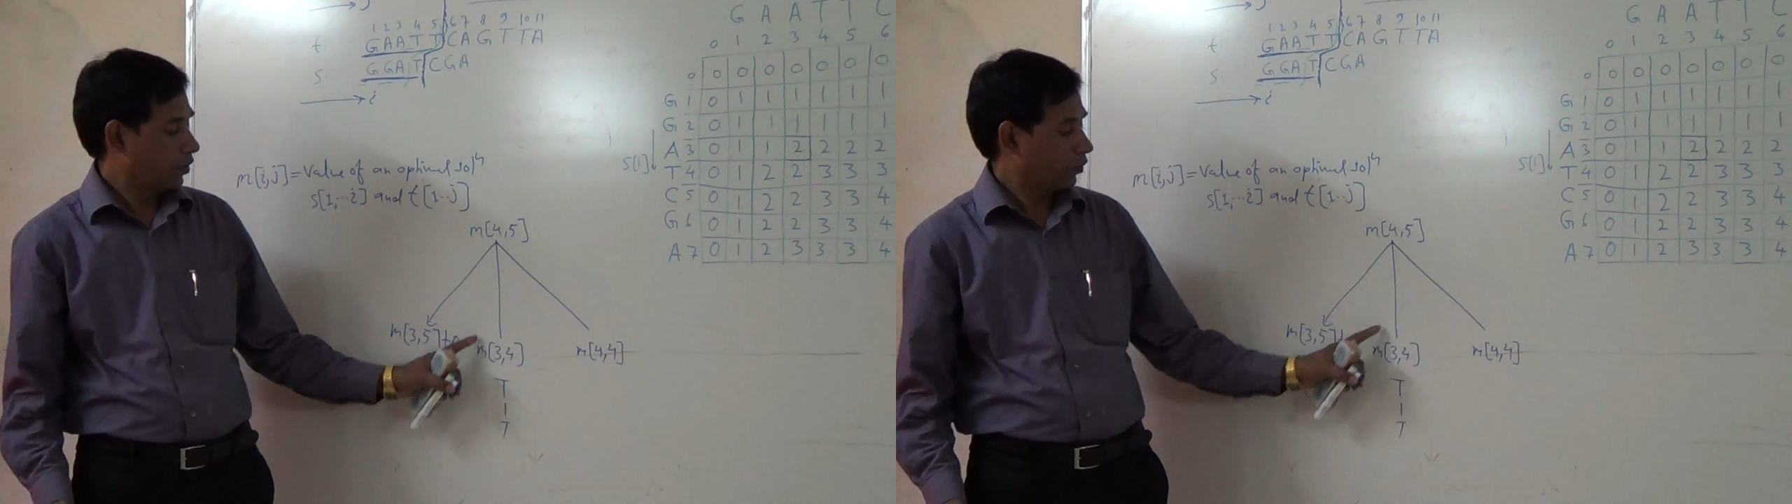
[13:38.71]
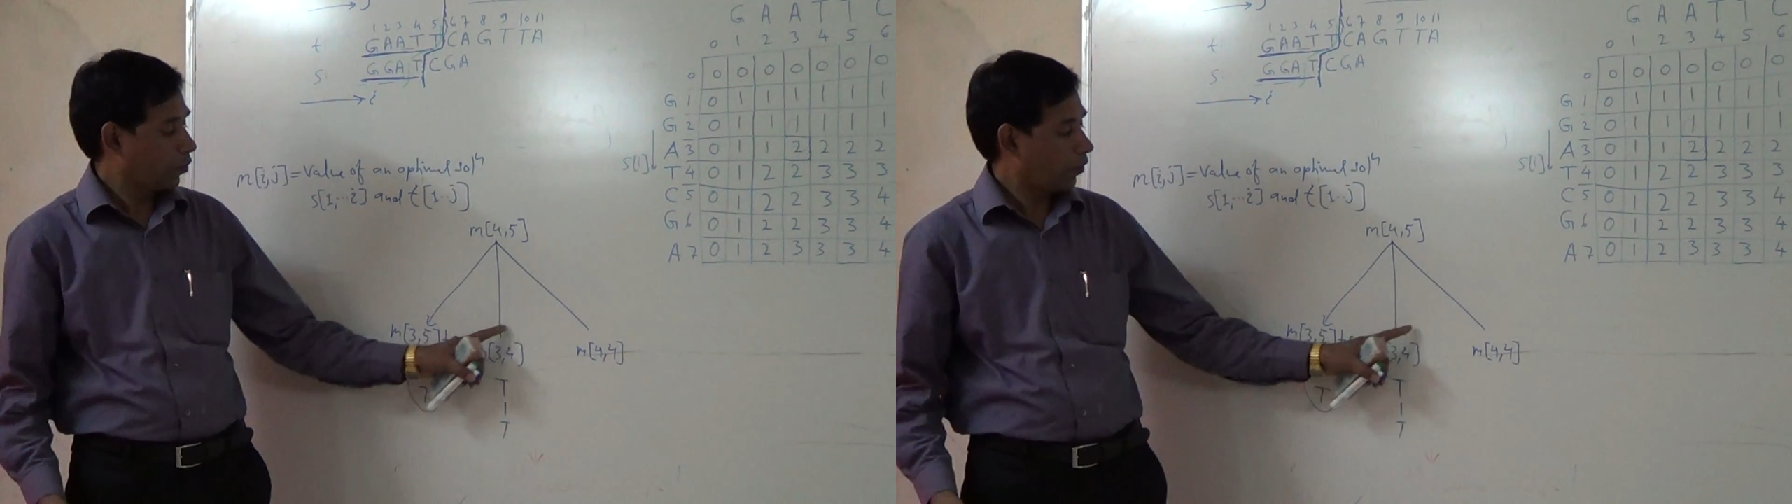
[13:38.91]

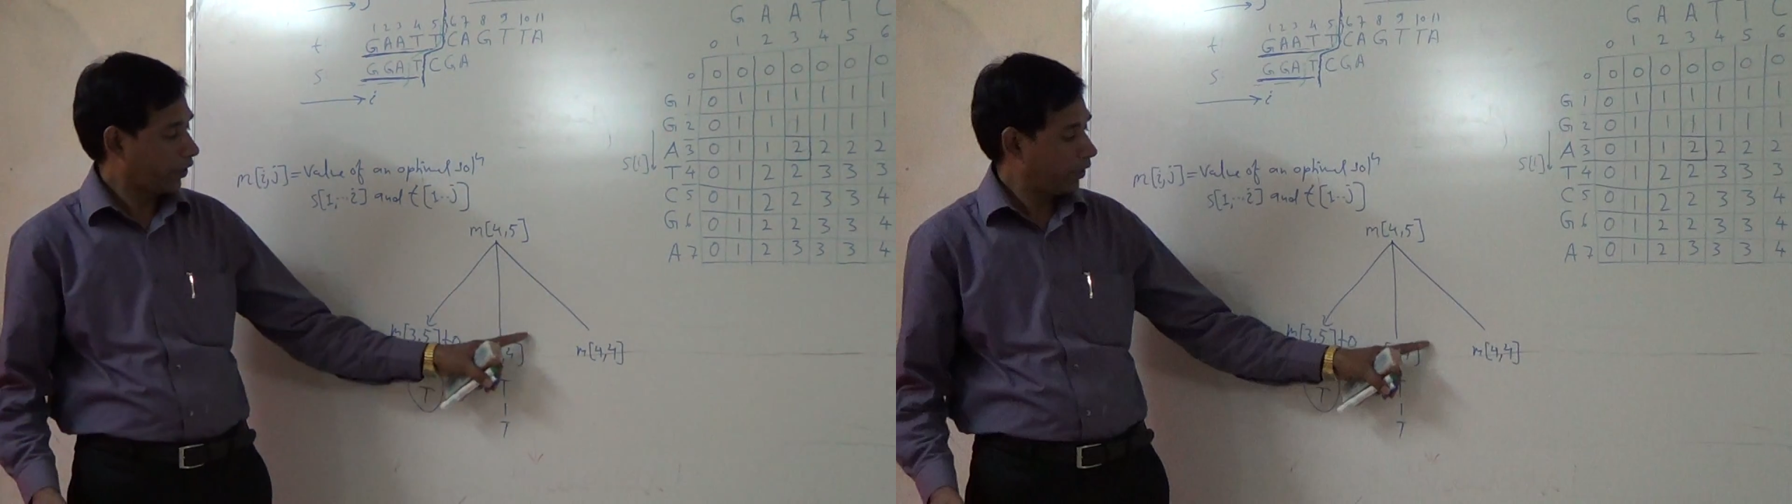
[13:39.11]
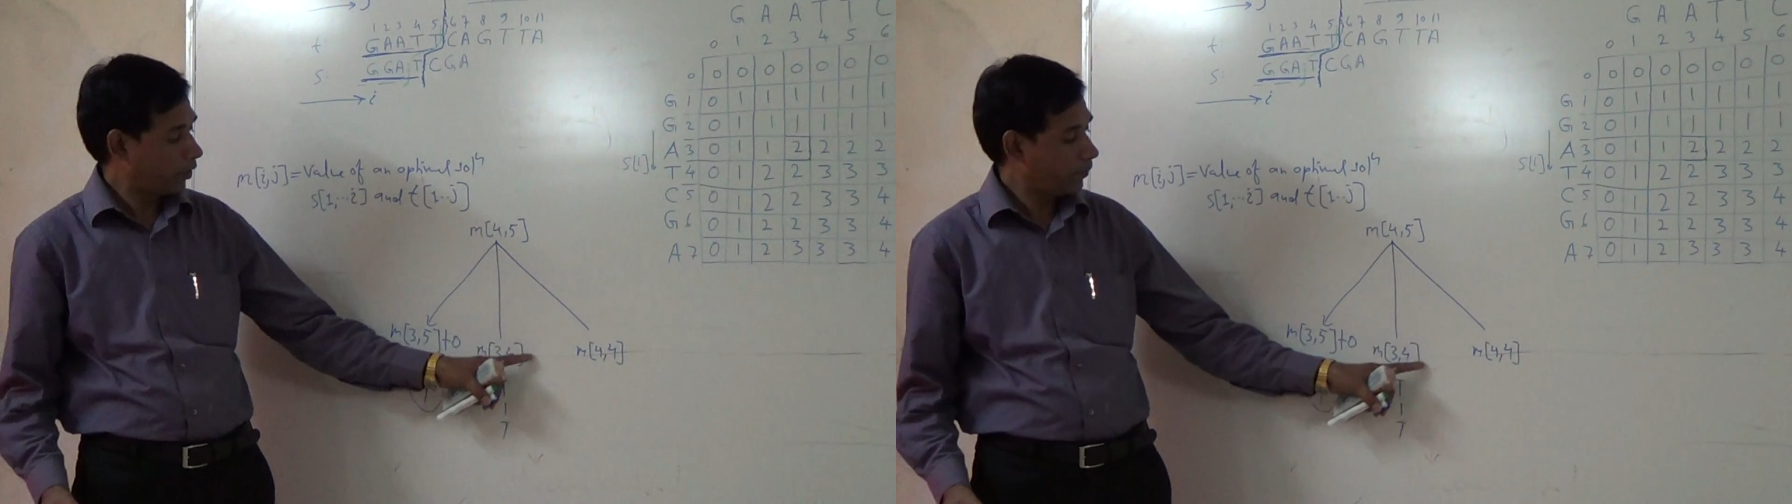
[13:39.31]
So
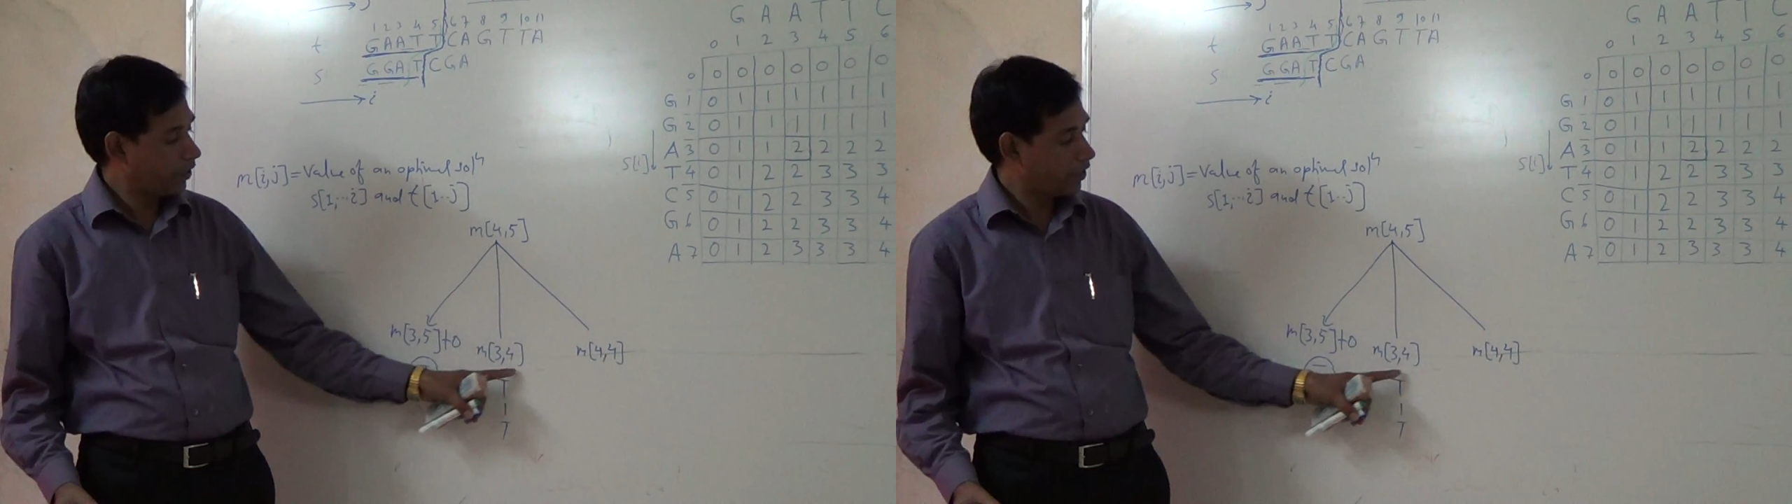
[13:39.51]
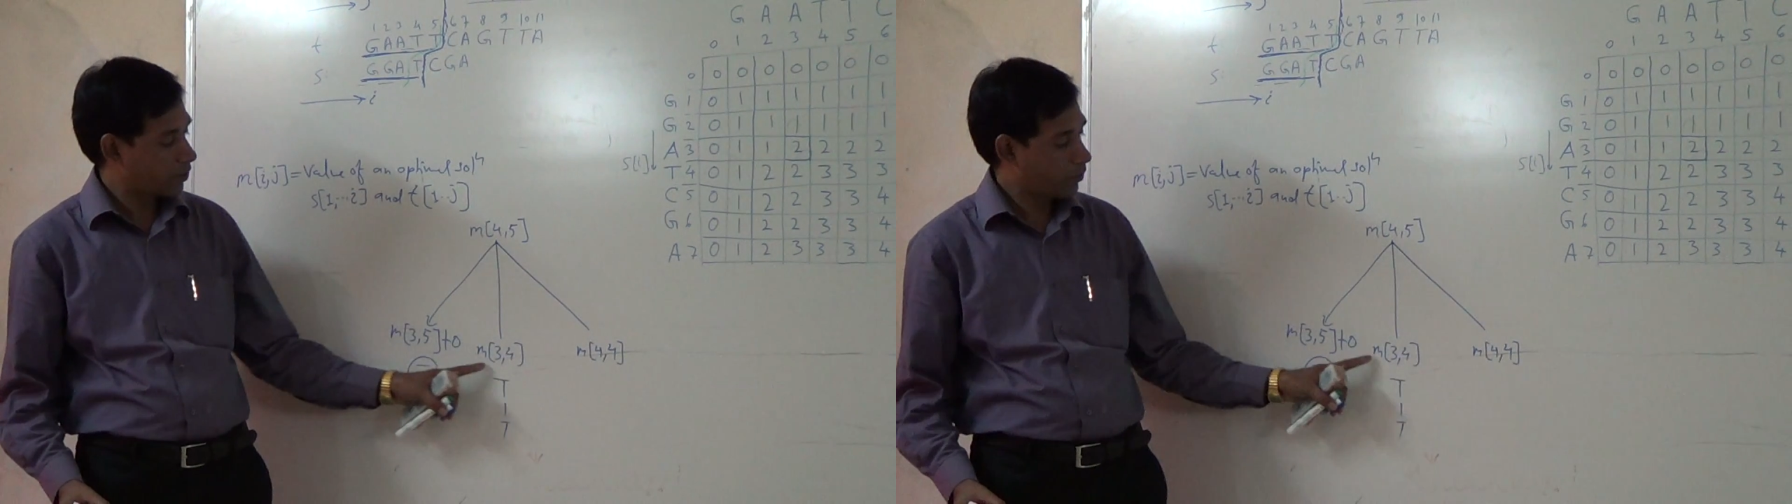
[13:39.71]
whatever be
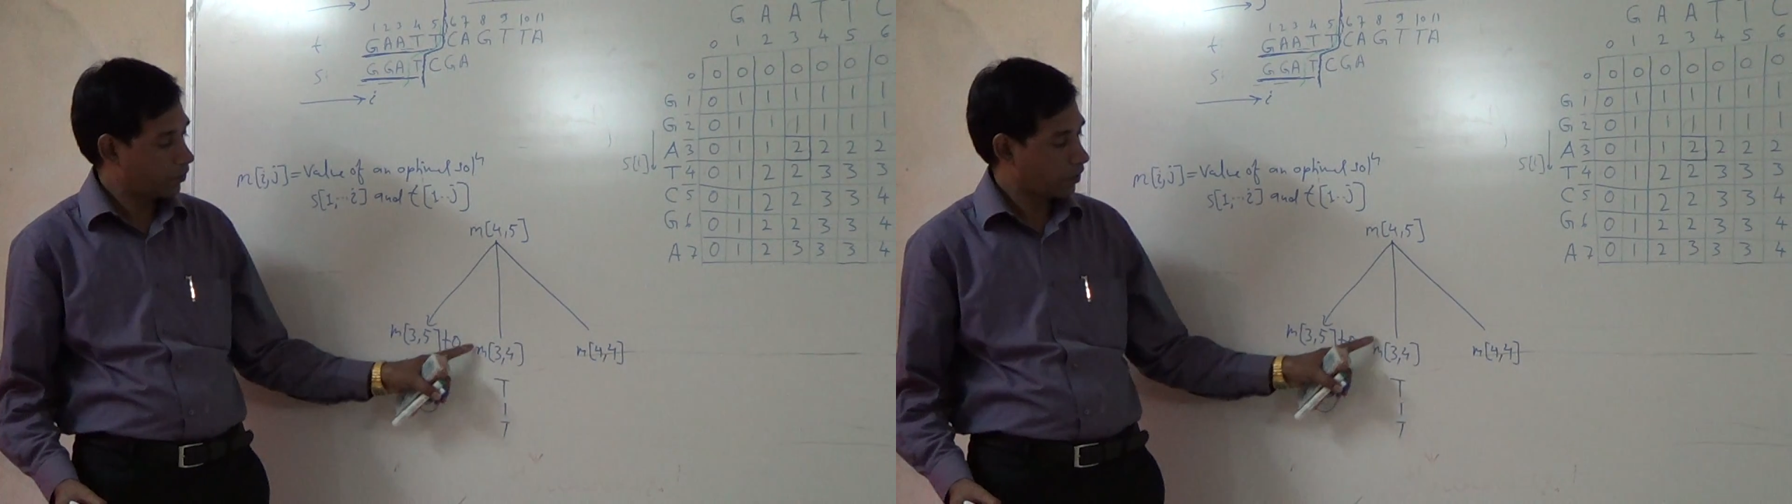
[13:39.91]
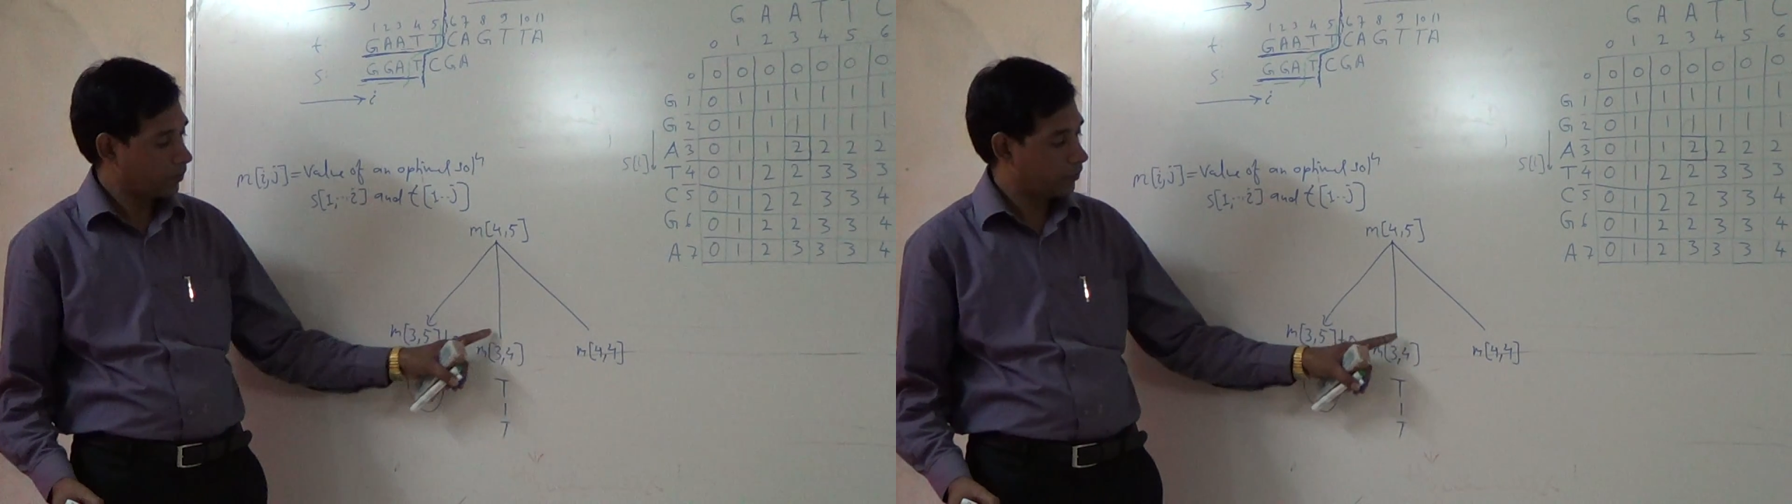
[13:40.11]
the
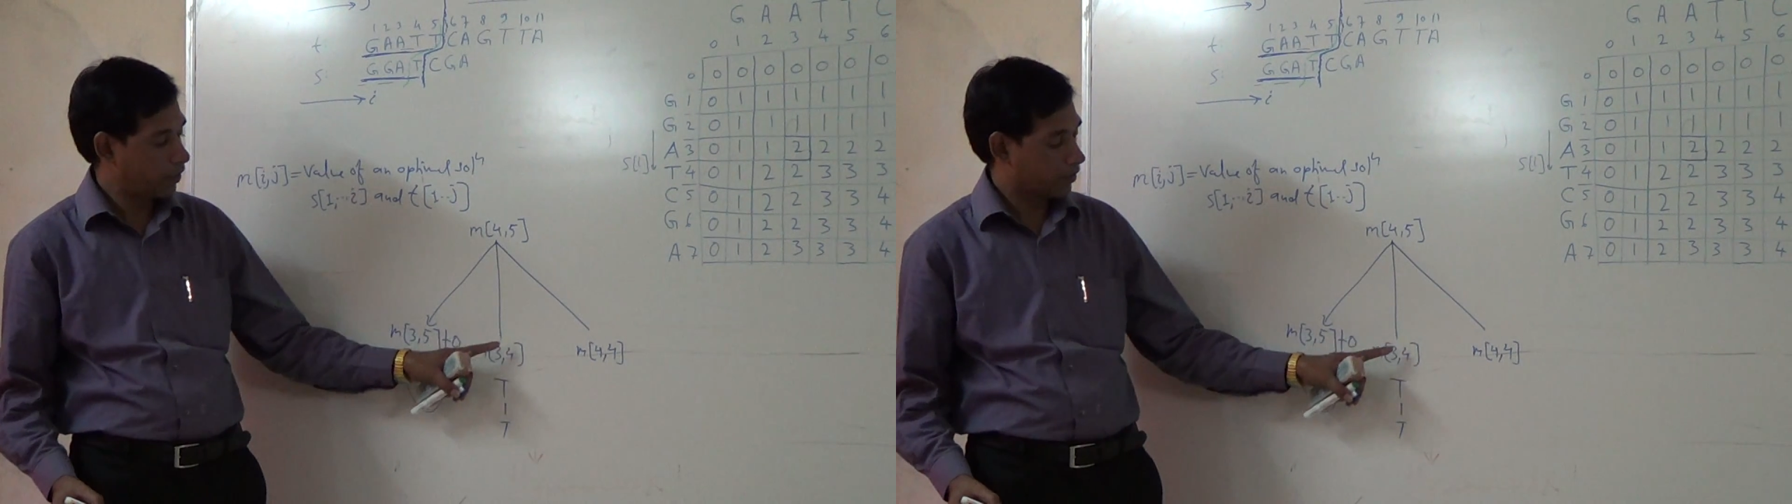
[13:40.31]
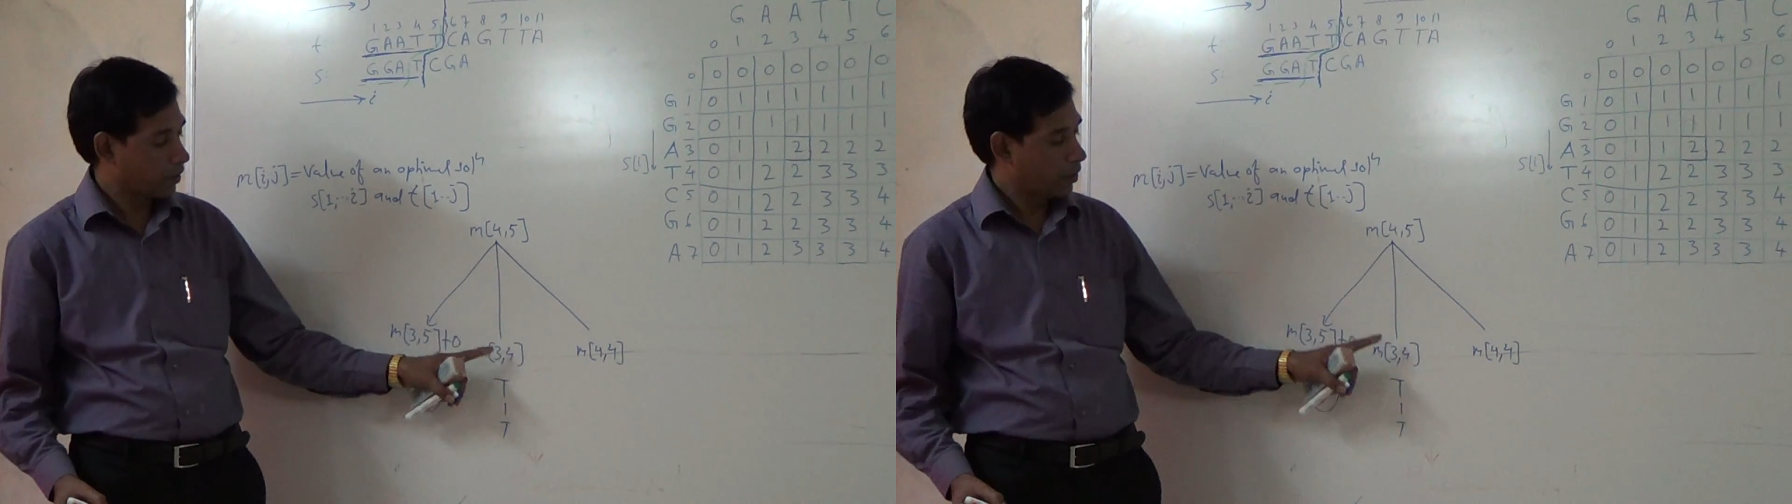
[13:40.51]
score of this,